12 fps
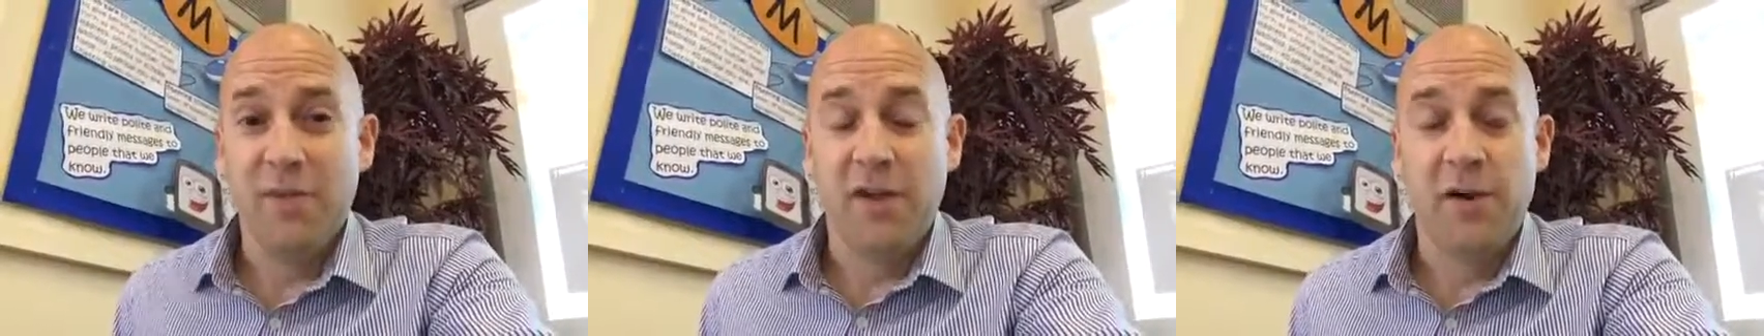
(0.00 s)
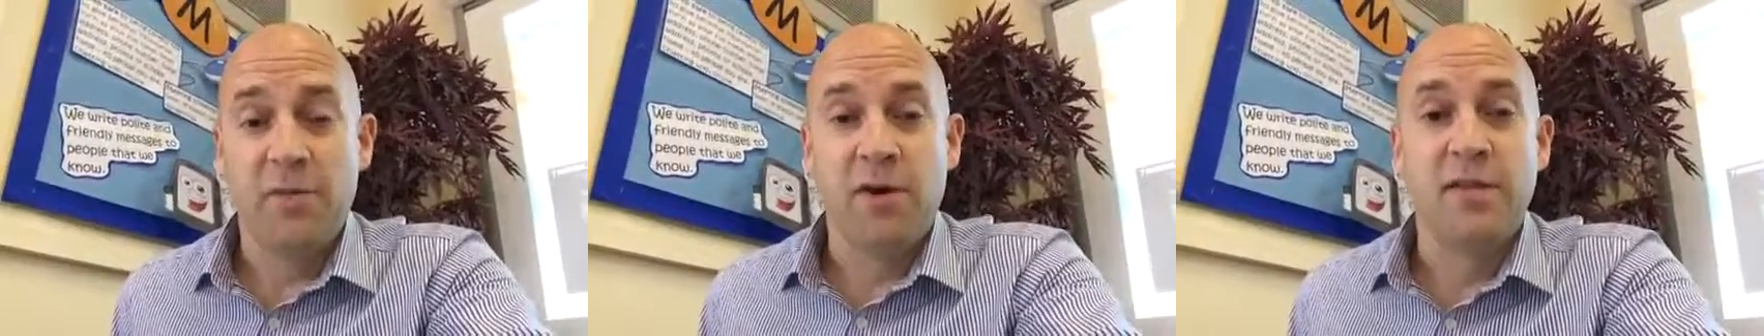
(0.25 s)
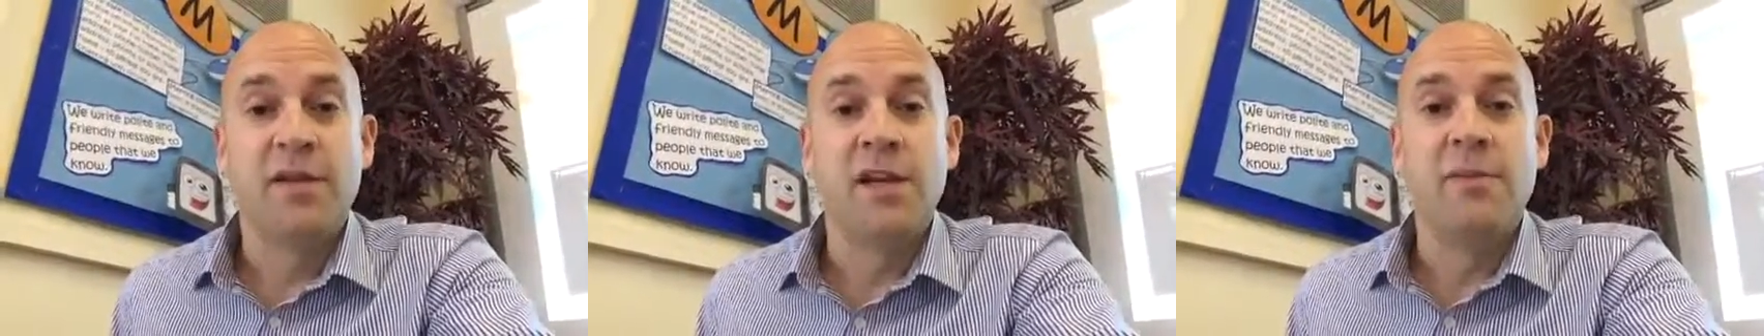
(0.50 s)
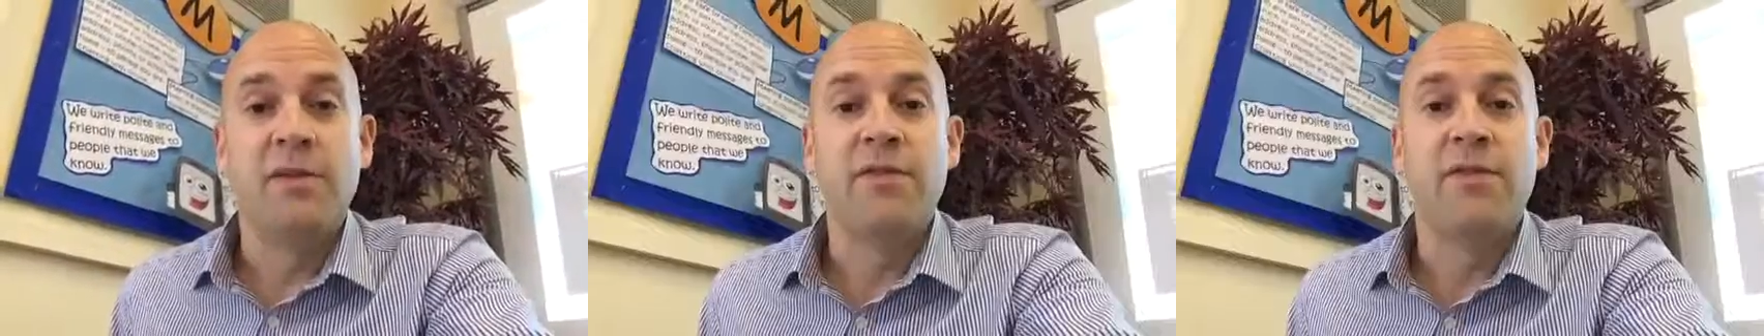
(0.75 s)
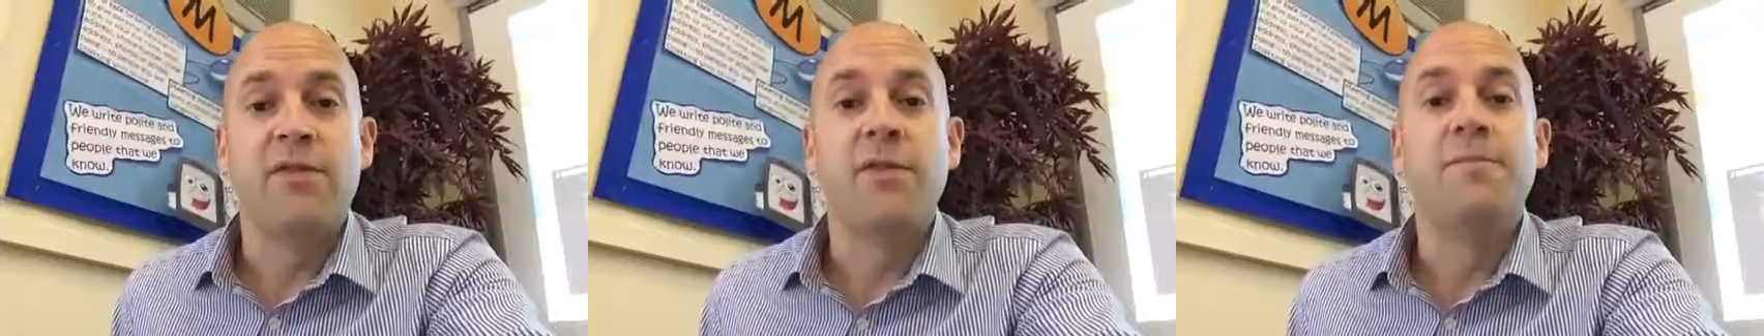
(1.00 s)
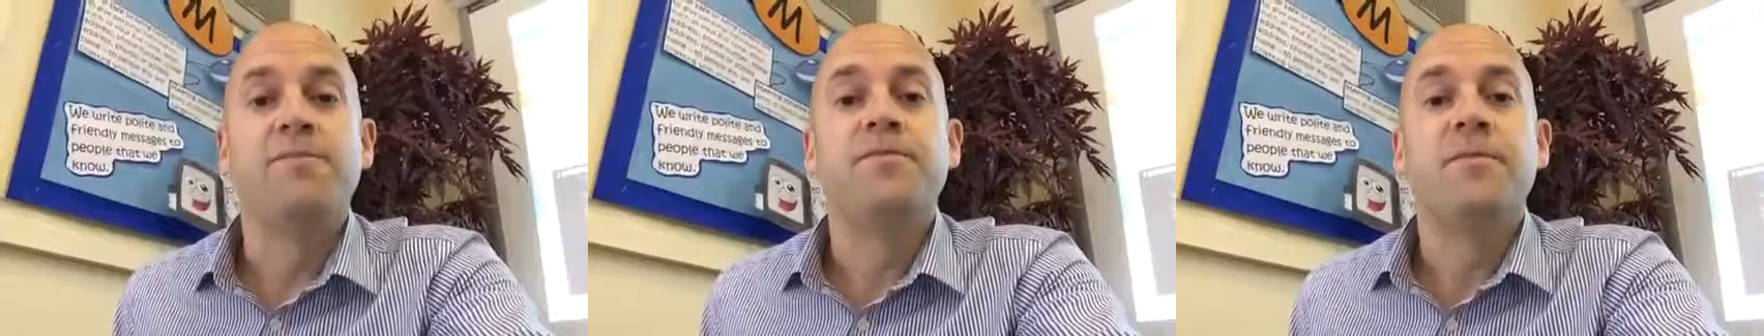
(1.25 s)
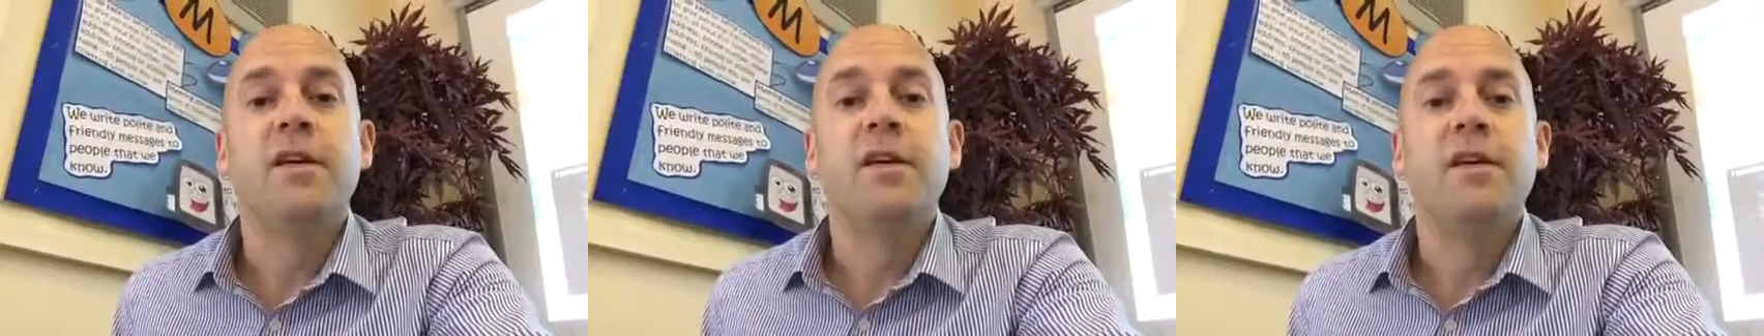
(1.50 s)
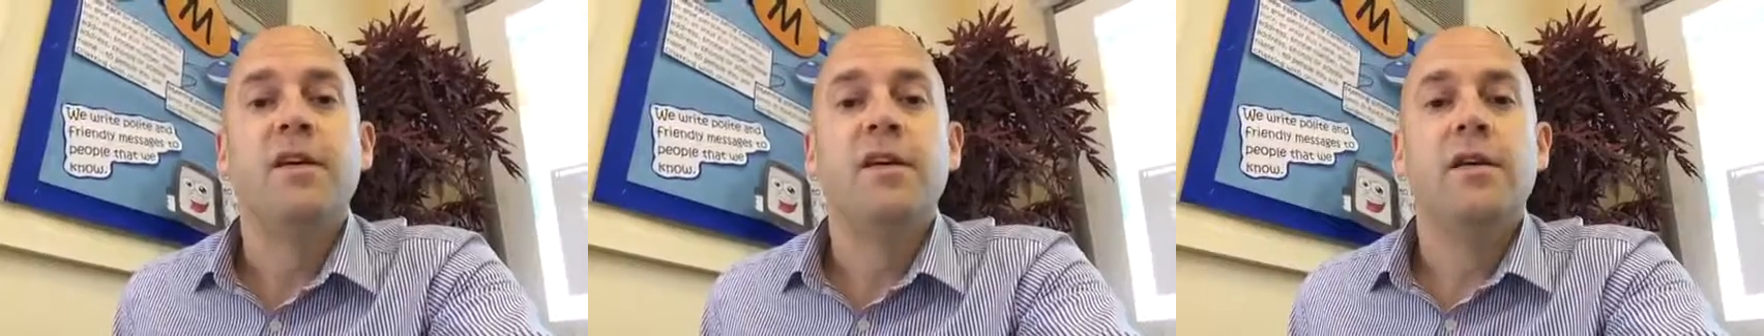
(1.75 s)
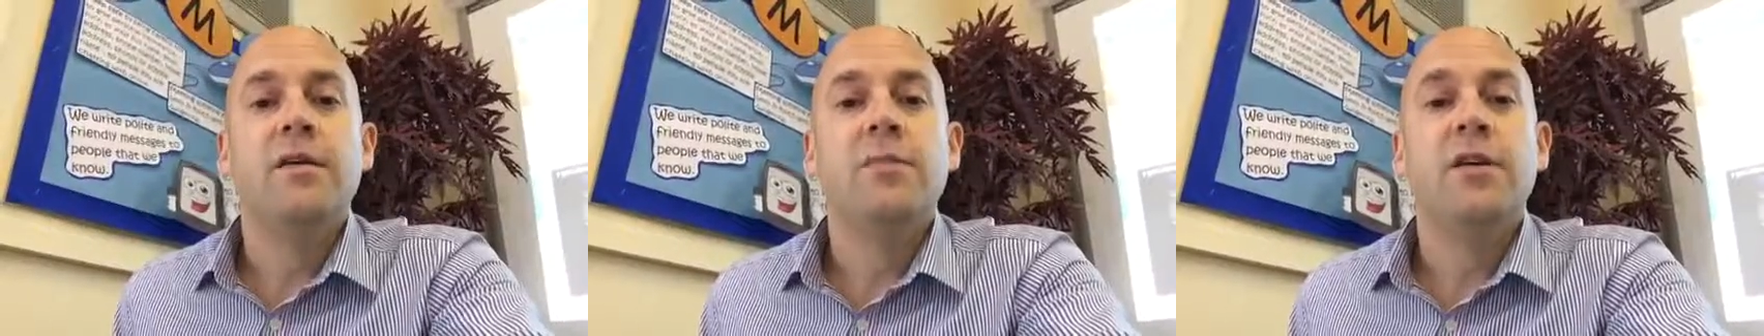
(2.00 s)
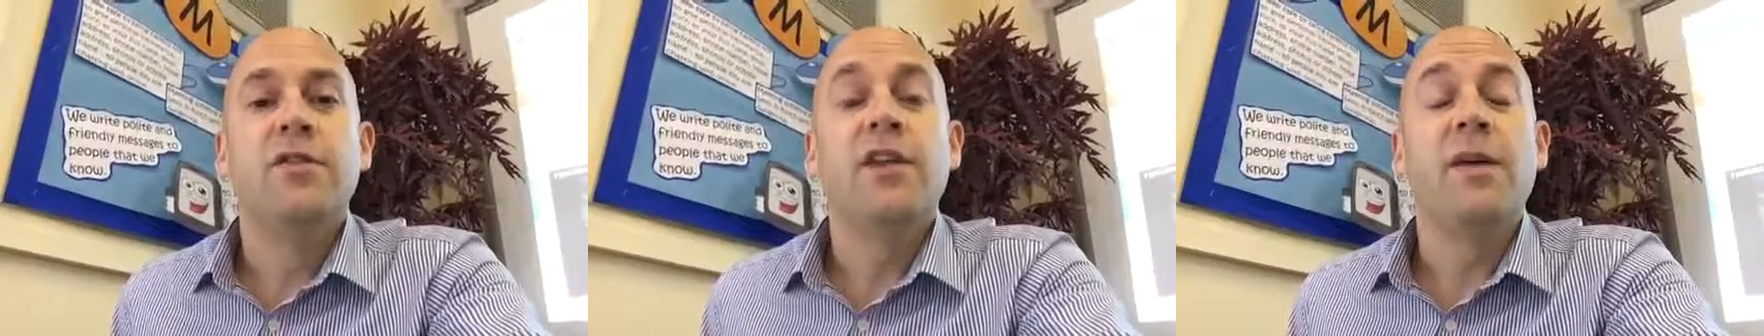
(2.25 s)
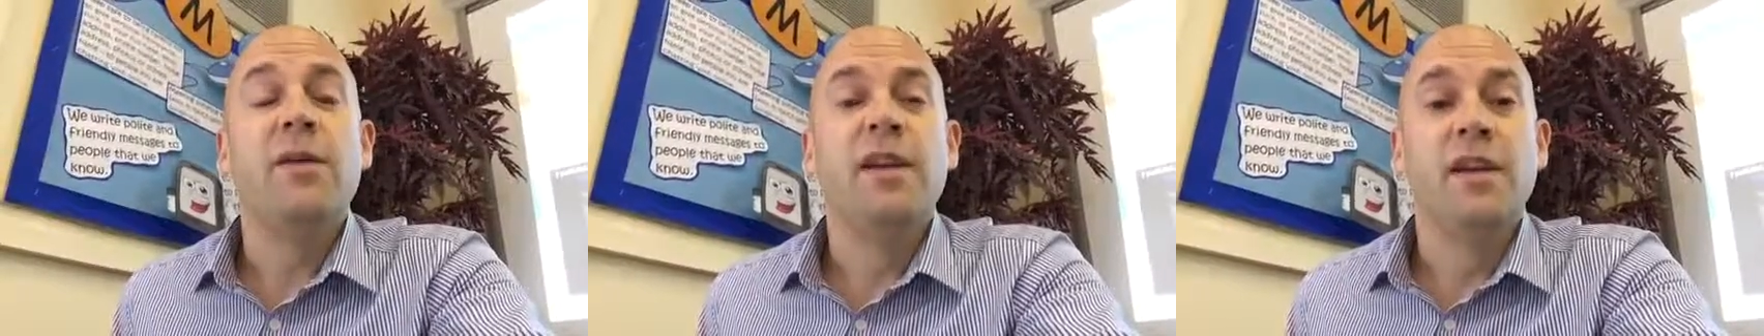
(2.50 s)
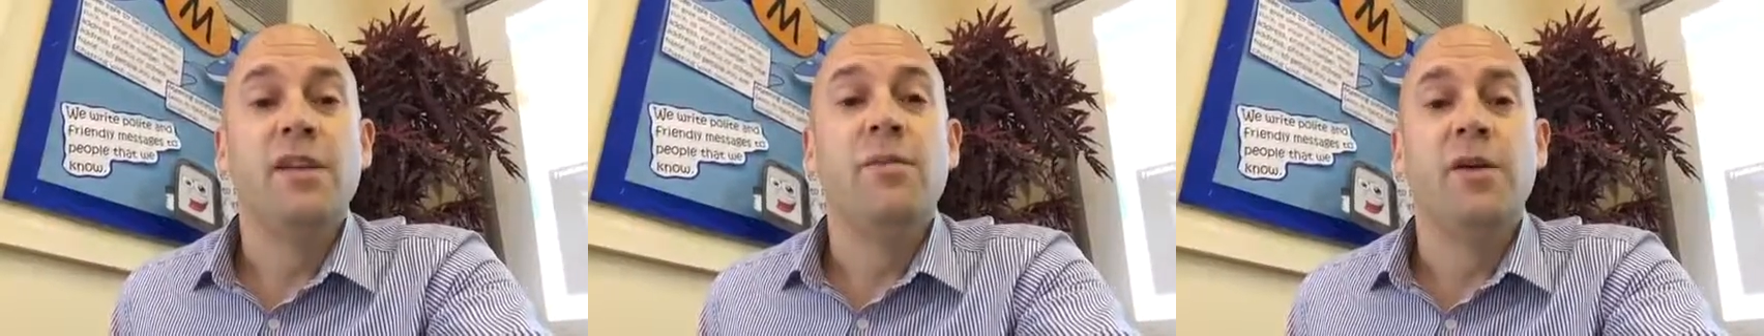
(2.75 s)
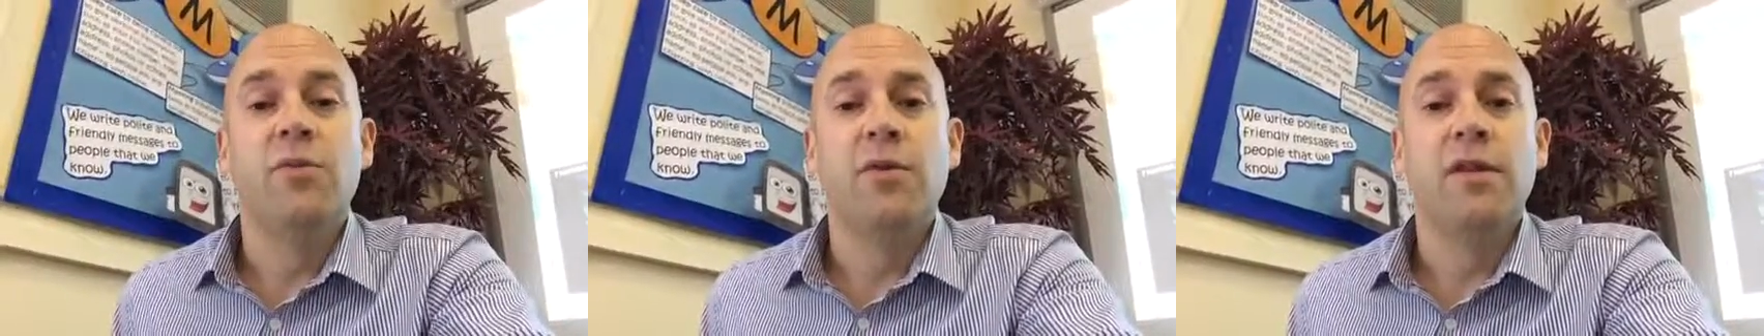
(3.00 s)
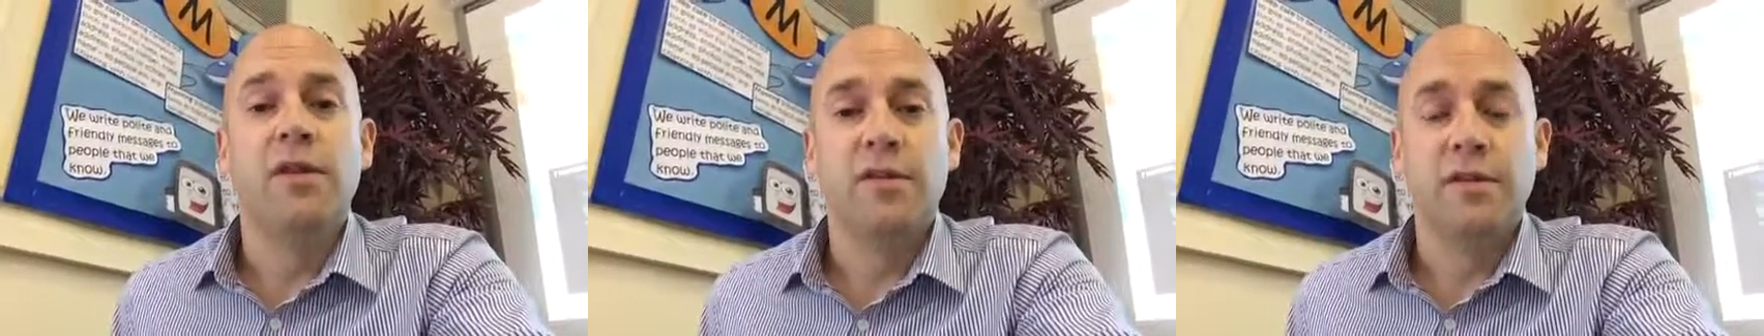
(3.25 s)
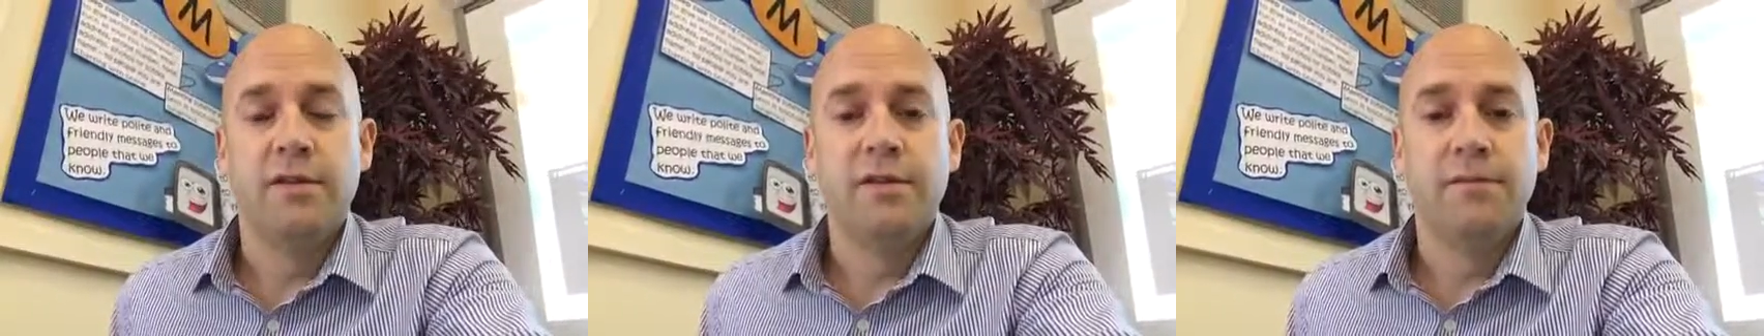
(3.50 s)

very well the day before because I'm a little bit worried.